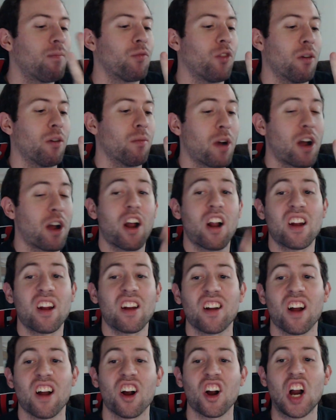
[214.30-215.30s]
They're
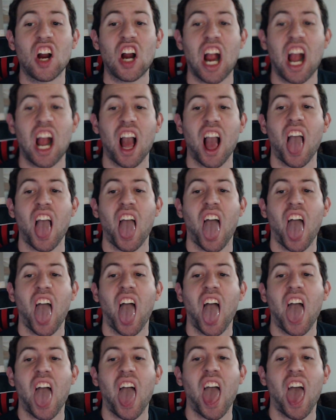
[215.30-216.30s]
mean, they're green,
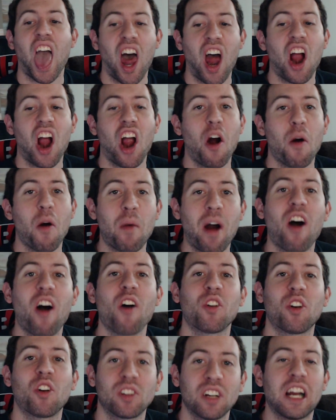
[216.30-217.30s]
and hey, I'm
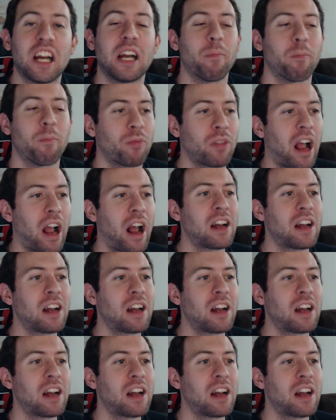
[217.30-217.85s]
out green.